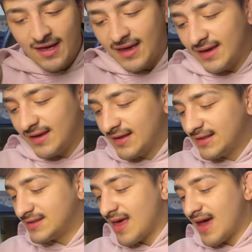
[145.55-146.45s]

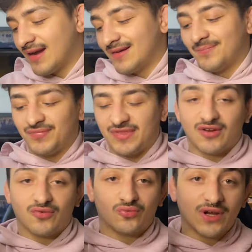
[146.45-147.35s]
is that
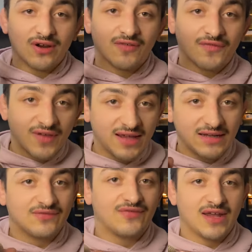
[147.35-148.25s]
they're rear
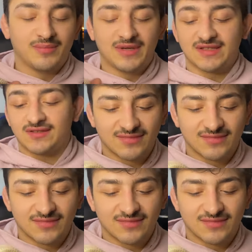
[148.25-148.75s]
fanged venomous.